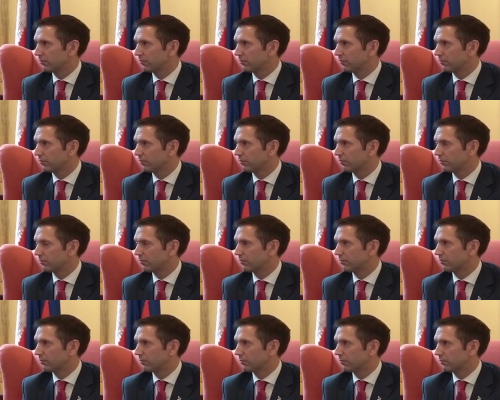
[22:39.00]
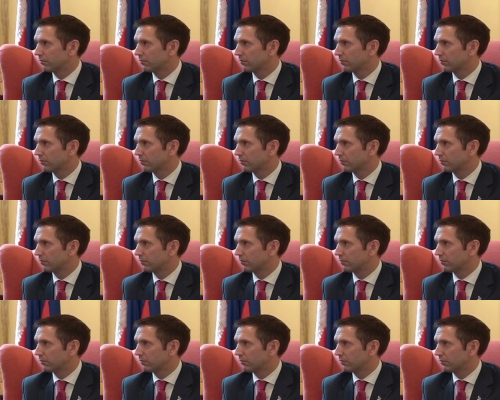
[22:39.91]

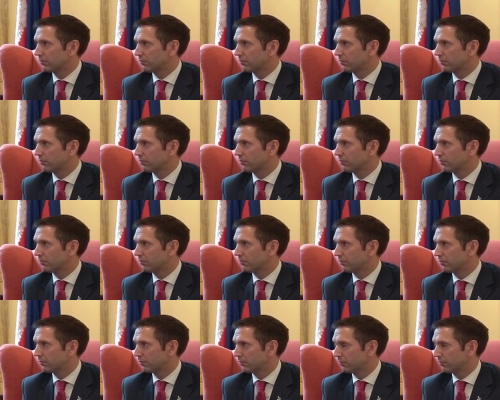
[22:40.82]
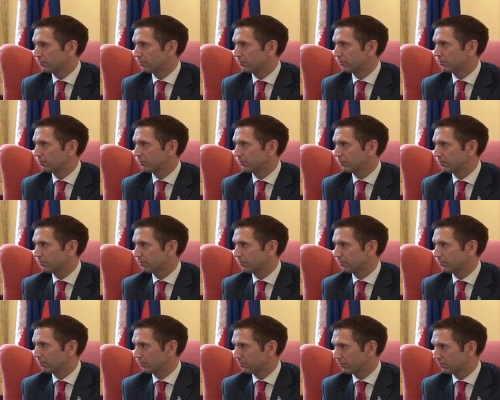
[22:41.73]

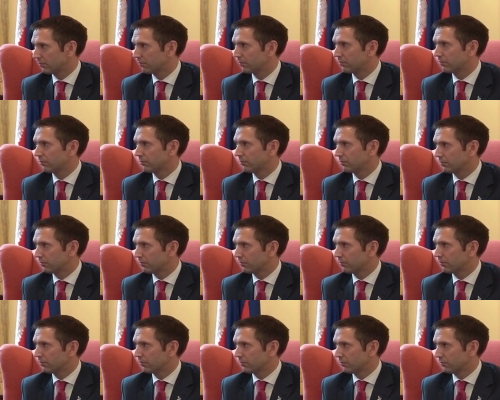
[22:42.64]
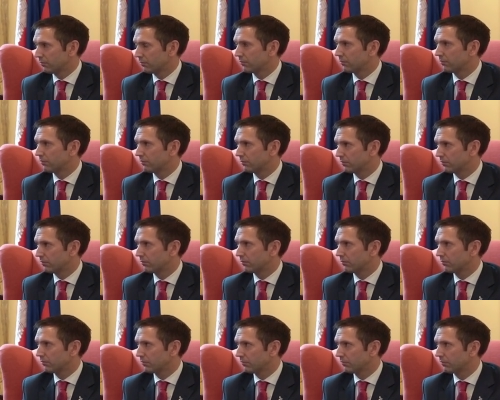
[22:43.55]

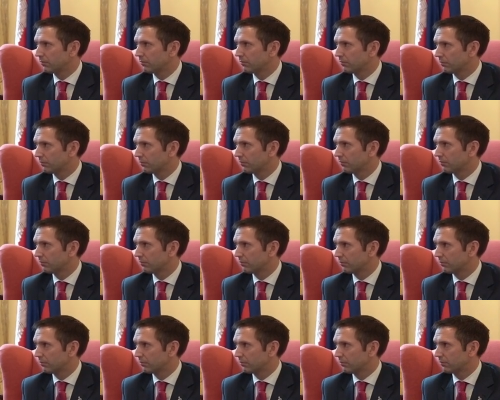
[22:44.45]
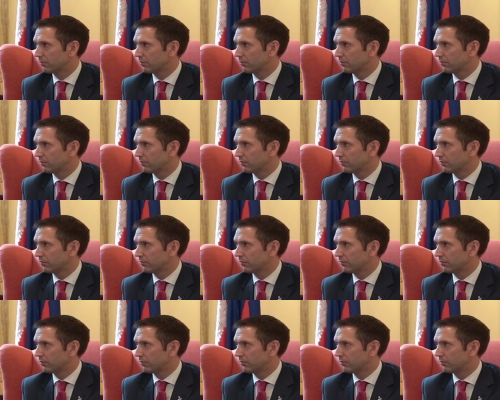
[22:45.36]

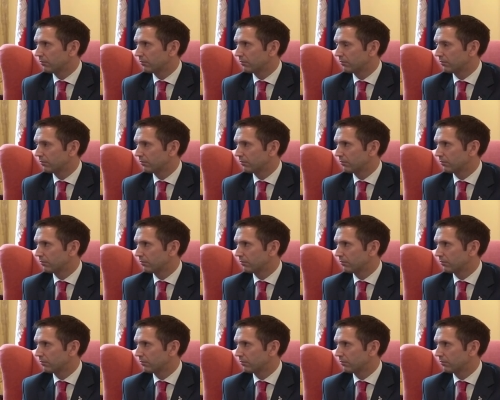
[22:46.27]
Nobody speaks.